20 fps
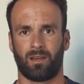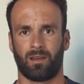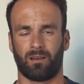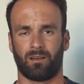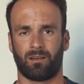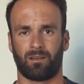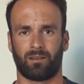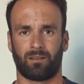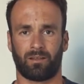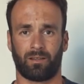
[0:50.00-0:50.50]

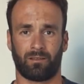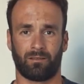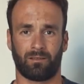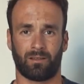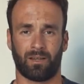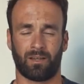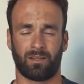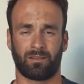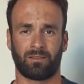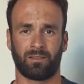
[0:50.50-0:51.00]

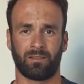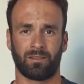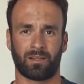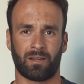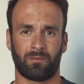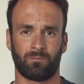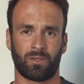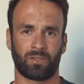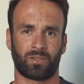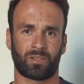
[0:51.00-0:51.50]
I think
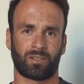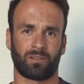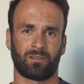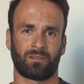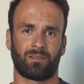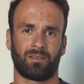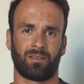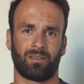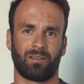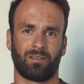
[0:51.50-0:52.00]
I
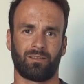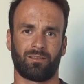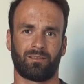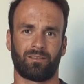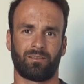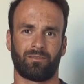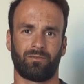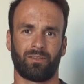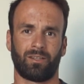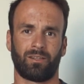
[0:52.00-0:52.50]
mentioned in
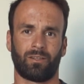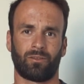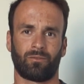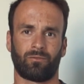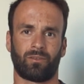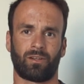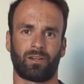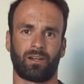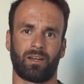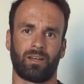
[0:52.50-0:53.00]
the
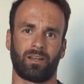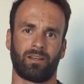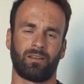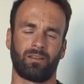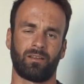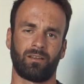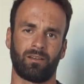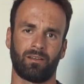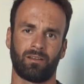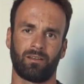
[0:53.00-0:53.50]
video where I
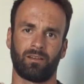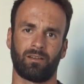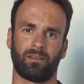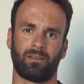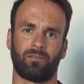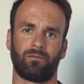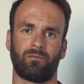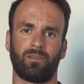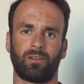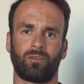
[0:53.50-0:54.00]

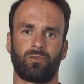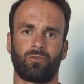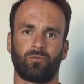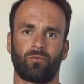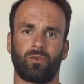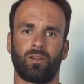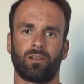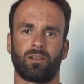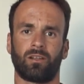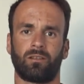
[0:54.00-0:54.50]
went
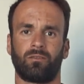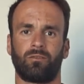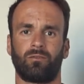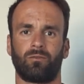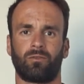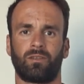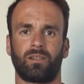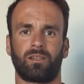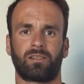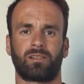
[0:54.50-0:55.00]
to England
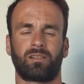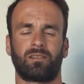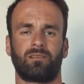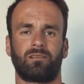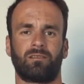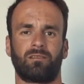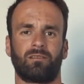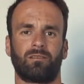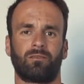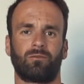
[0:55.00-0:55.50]
to
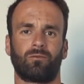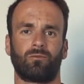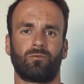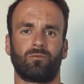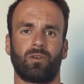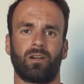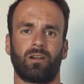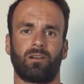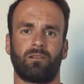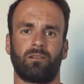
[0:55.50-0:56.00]

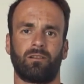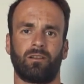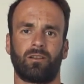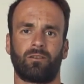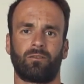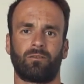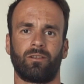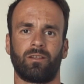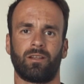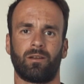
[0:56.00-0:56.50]
do
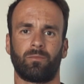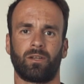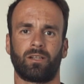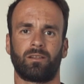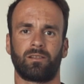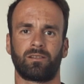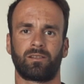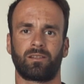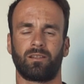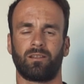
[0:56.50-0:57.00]

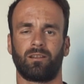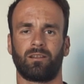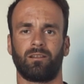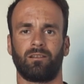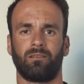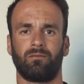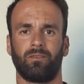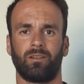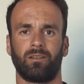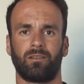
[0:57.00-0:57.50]
aerodynamic testing
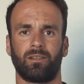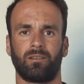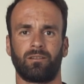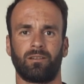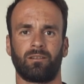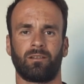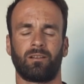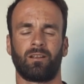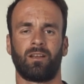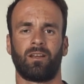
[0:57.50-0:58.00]
in wind
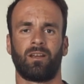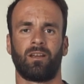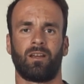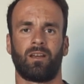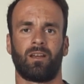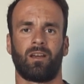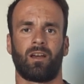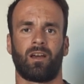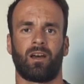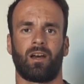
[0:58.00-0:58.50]
tunnel.
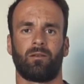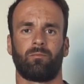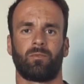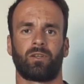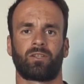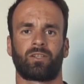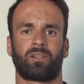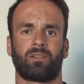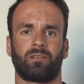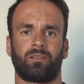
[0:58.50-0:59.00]
I
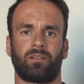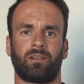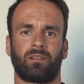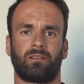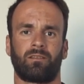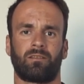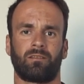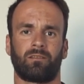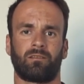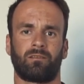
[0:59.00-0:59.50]
mentioned
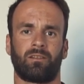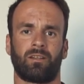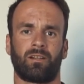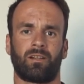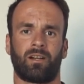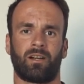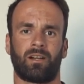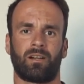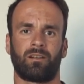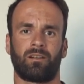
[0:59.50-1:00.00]
that
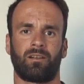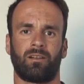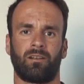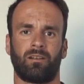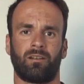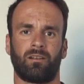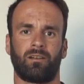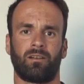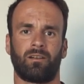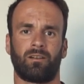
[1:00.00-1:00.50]
there
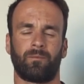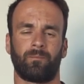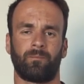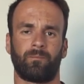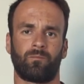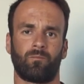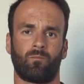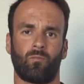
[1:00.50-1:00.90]
are